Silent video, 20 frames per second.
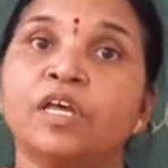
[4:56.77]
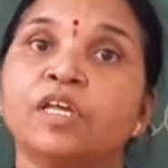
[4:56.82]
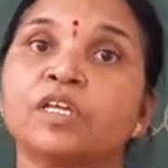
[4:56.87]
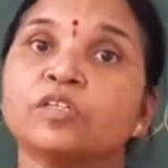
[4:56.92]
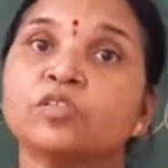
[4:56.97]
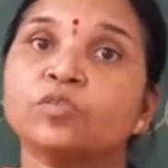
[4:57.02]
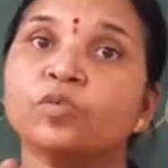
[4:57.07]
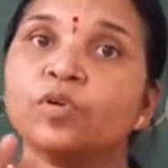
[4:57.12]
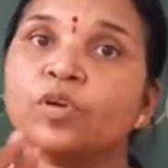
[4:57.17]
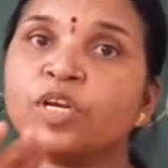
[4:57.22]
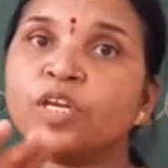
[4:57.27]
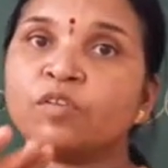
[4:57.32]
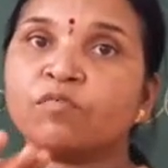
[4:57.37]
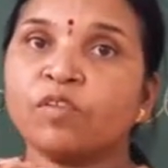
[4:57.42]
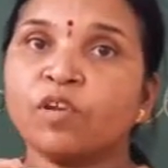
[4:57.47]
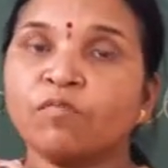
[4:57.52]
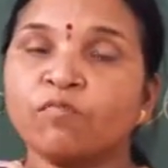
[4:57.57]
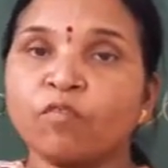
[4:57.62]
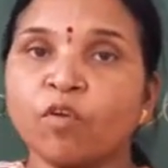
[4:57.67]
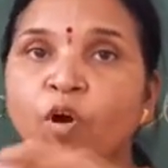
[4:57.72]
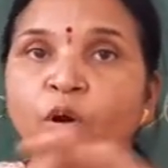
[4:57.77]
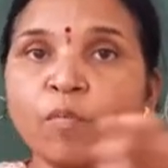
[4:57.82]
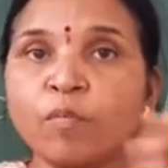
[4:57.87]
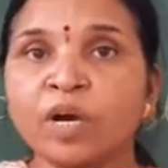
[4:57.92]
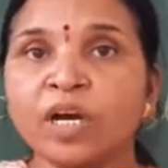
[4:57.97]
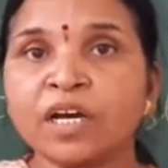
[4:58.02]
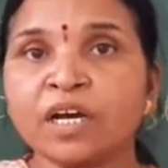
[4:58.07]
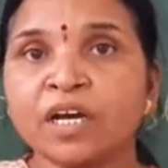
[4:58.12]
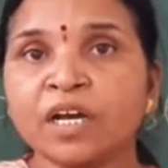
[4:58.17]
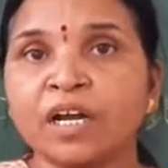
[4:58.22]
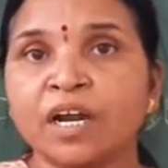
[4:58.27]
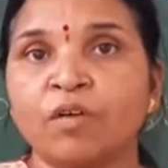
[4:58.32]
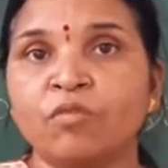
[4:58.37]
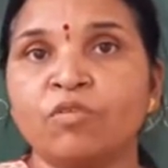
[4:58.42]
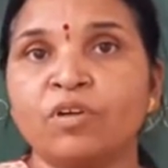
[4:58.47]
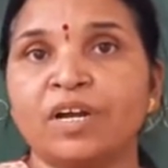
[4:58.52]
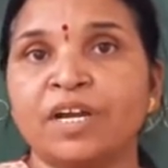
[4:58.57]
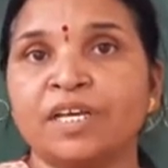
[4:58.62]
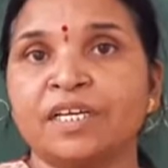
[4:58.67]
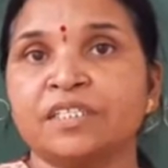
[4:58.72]
So it will form a
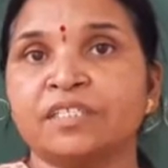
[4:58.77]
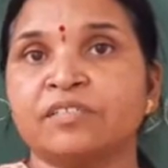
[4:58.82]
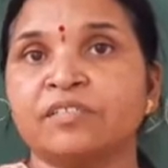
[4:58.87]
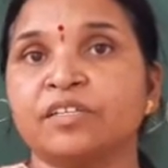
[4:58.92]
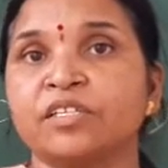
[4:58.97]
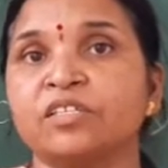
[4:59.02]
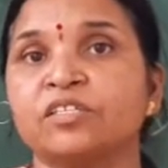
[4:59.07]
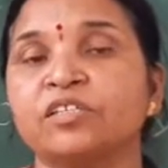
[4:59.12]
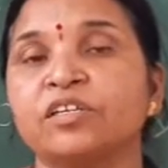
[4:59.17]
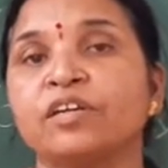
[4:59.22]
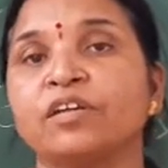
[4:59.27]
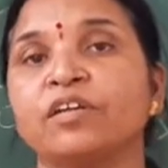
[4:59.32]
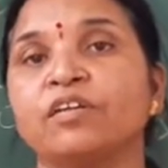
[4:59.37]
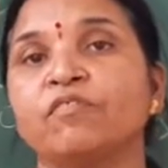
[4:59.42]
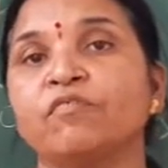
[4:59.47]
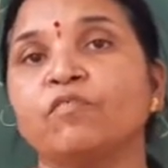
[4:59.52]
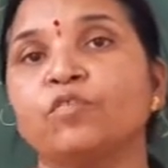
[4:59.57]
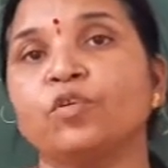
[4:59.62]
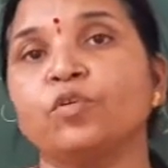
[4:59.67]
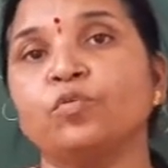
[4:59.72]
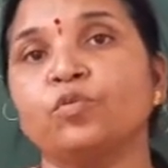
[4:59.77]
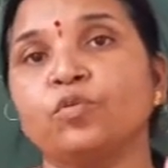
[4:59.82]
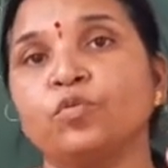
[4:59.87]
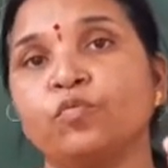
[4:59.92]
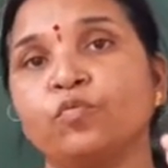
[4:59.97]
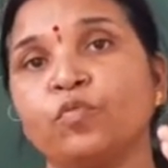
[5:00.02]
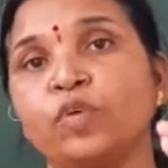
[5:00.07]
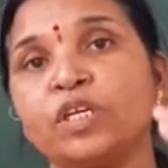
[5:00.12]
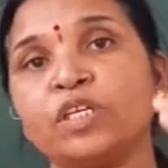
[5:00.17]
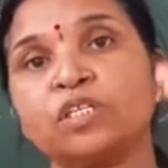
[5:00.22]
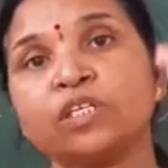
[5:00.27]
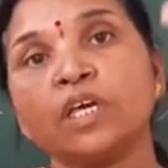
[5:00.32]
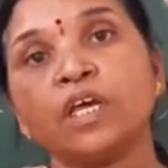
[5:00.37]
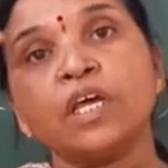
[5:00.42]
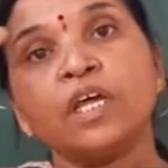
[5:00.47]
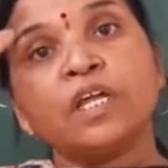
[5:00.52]
cloud-like structure due to which